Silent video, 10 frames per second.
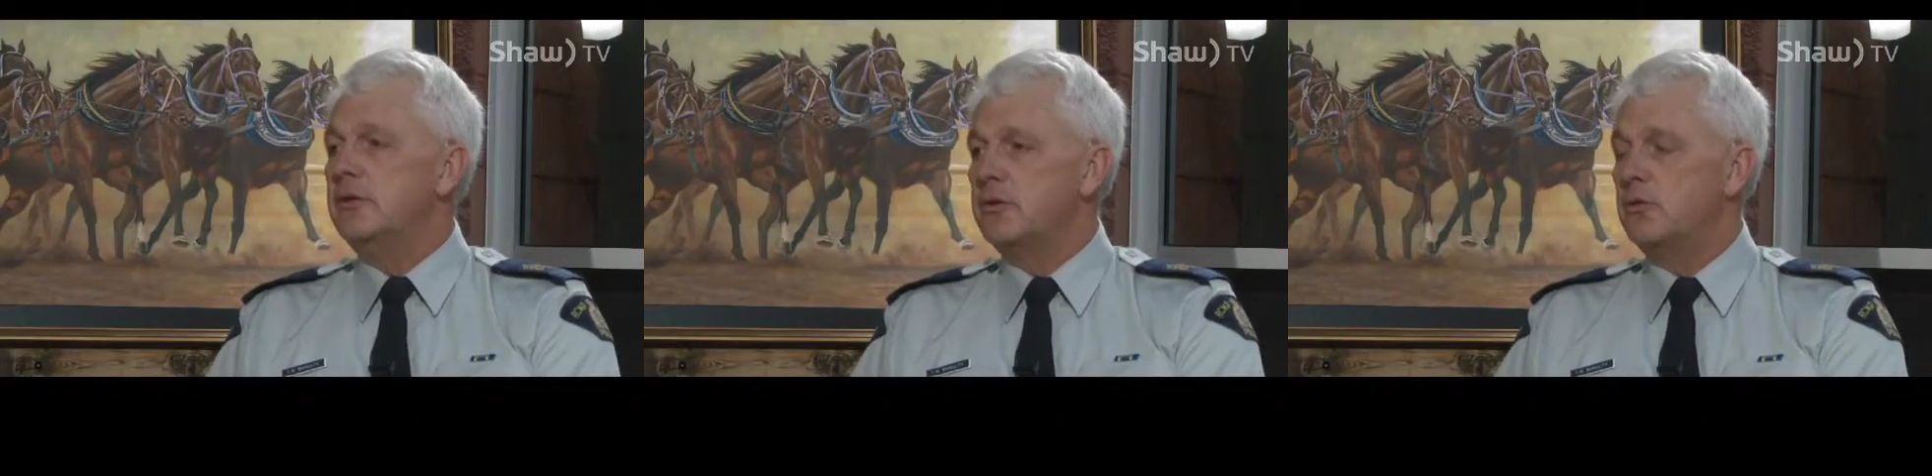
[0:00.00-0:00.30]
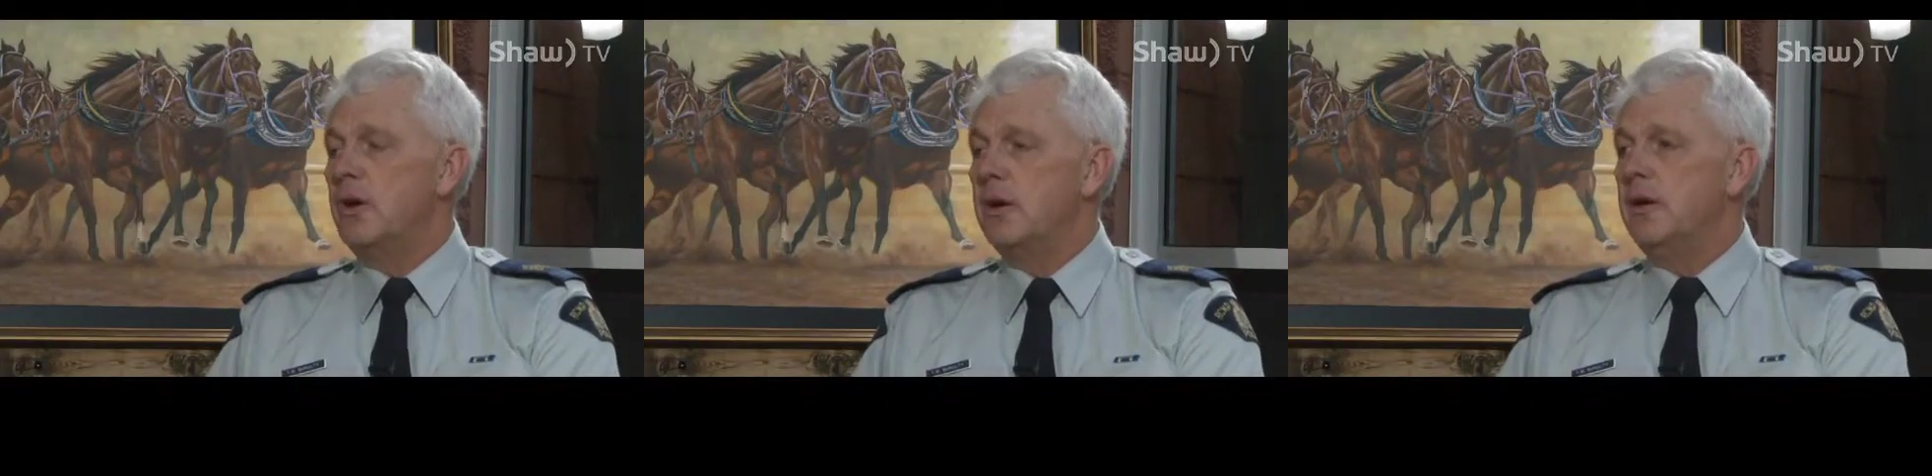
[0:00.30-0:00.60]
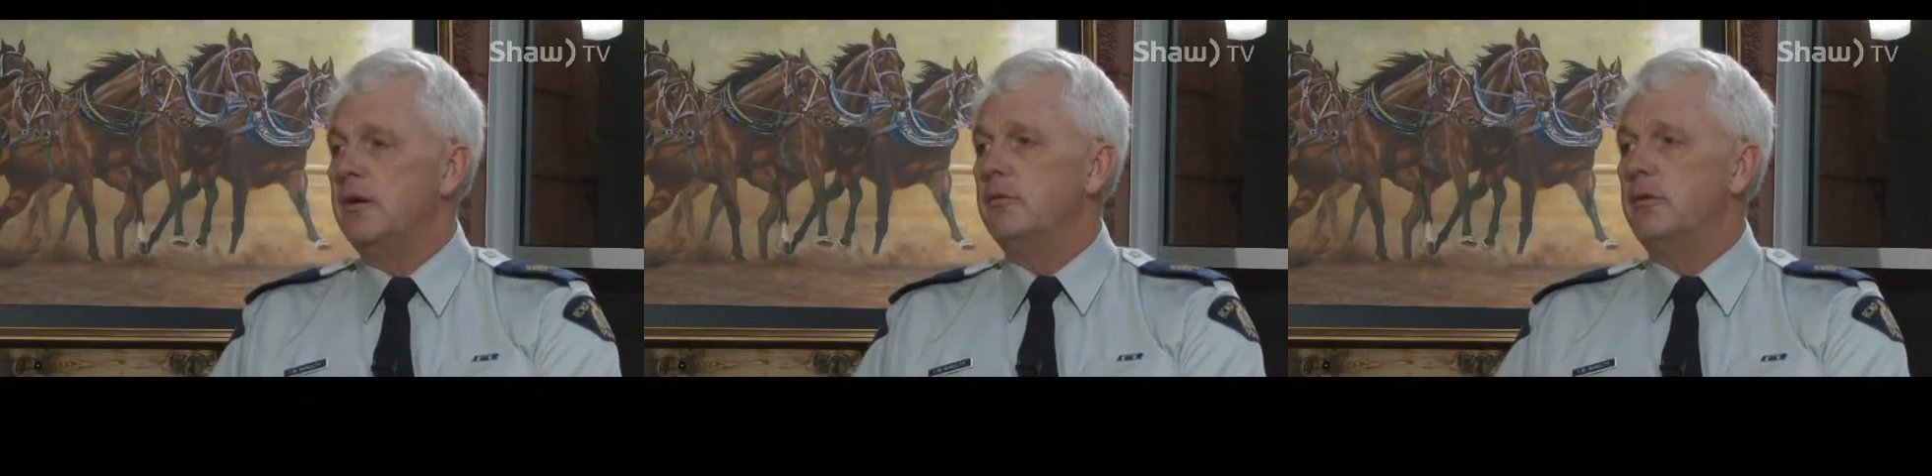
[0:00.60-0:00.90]
strong
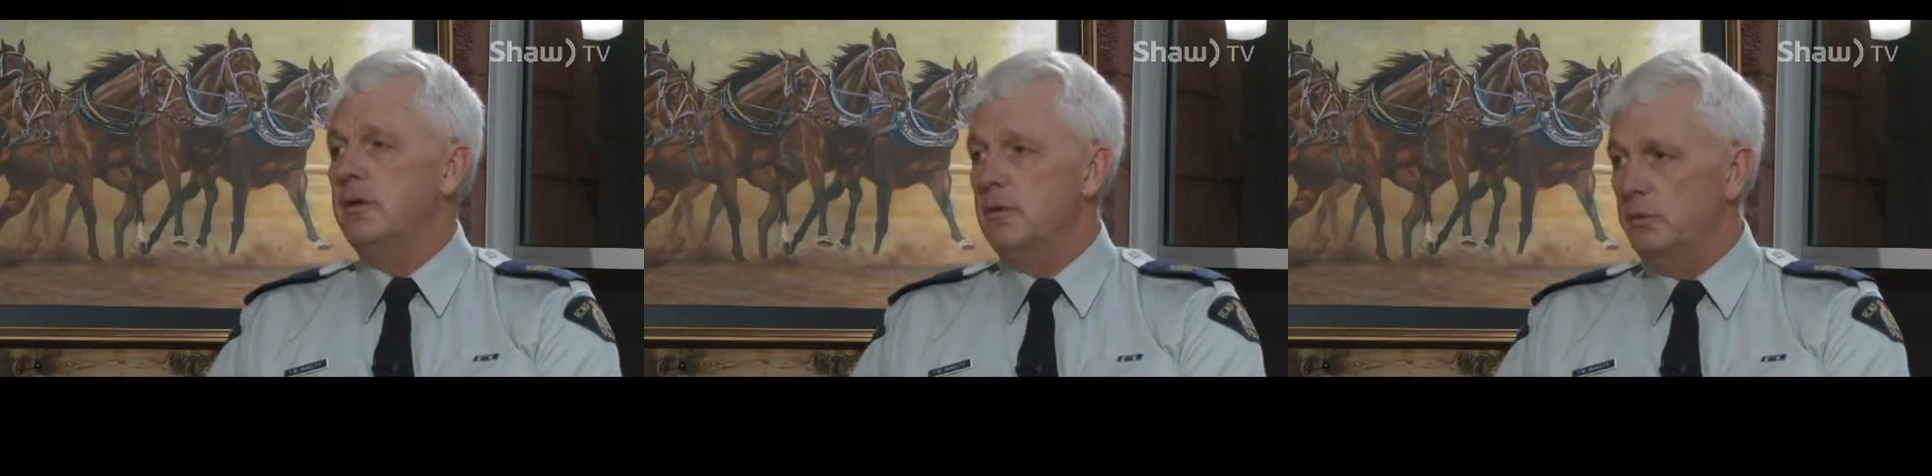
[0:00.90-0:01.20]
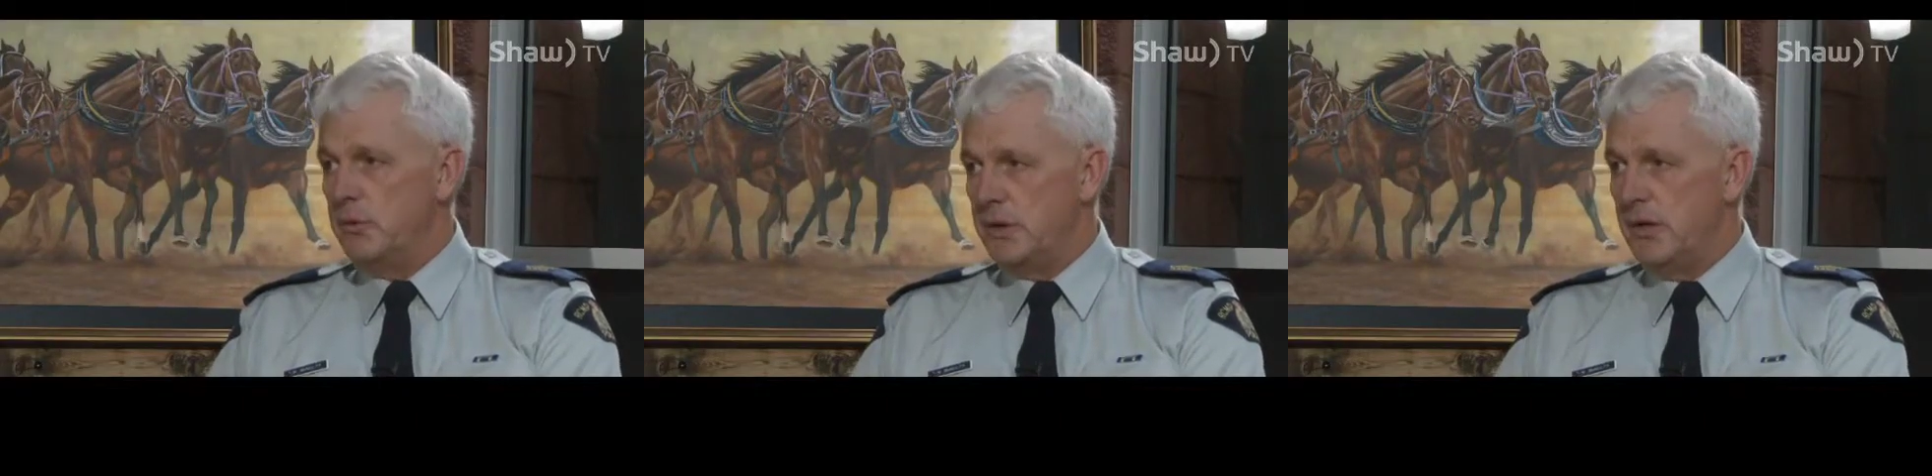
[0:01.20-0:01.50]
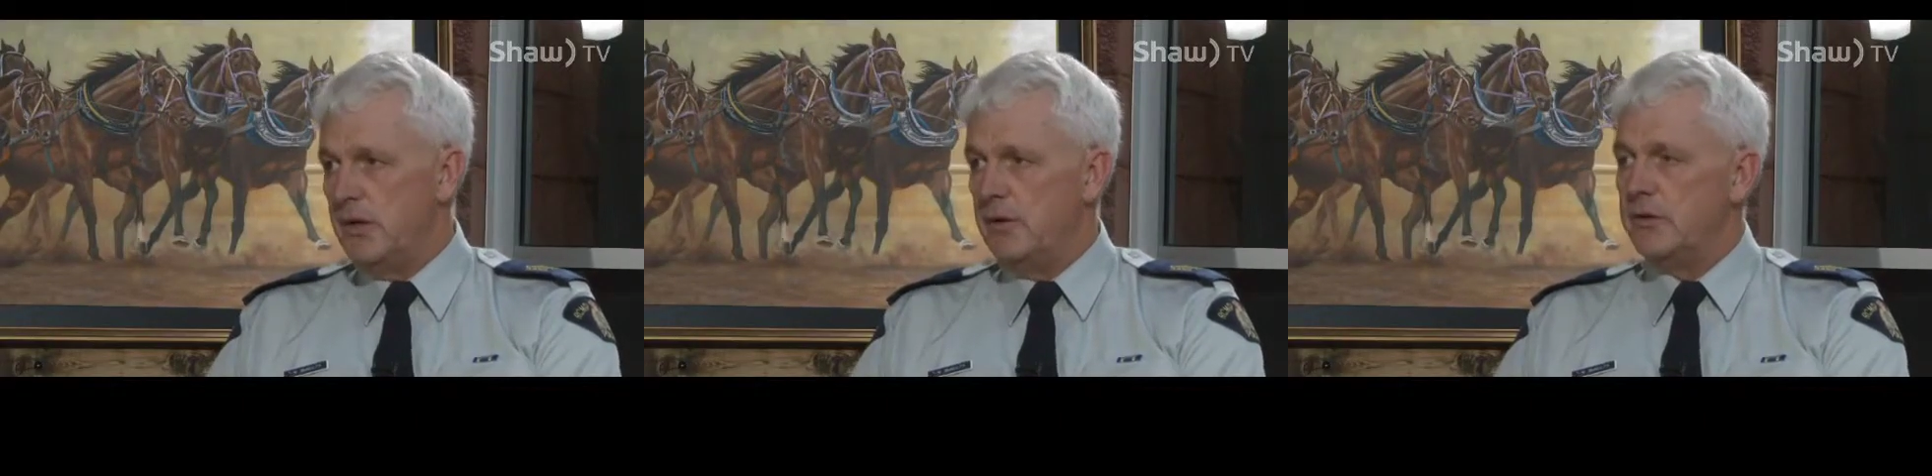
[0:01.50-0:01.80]
enough within
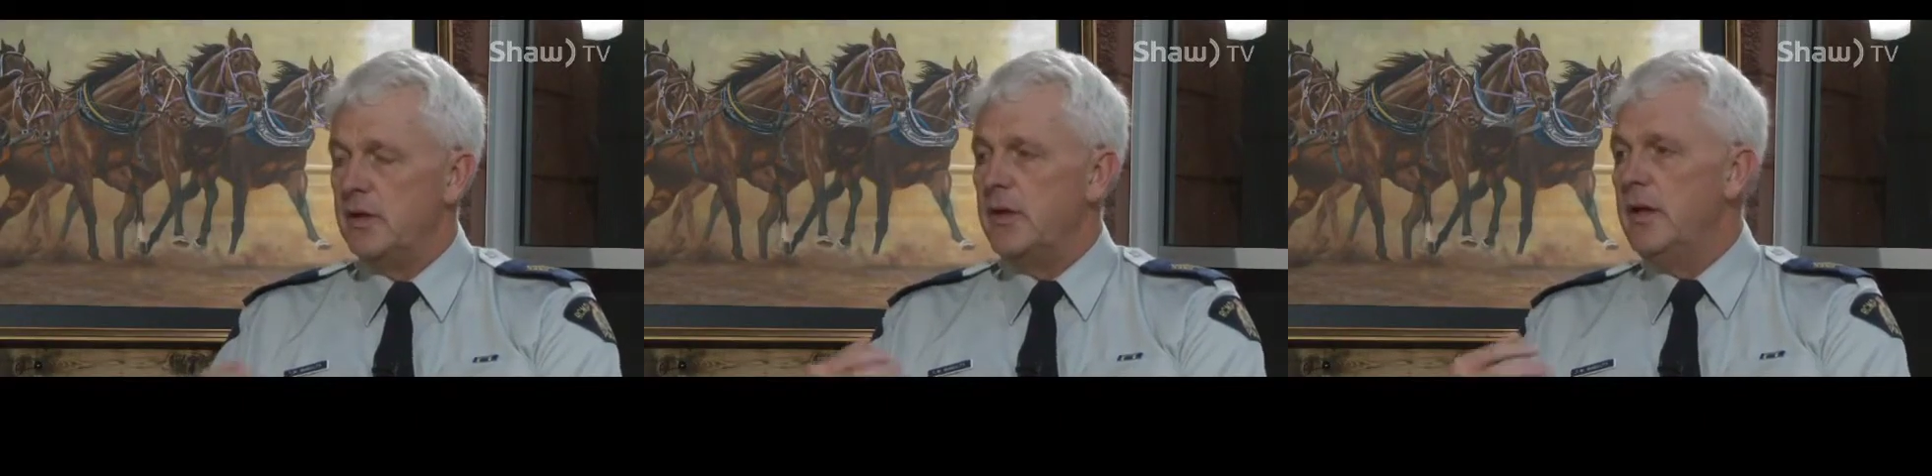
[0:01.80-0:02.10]
themselves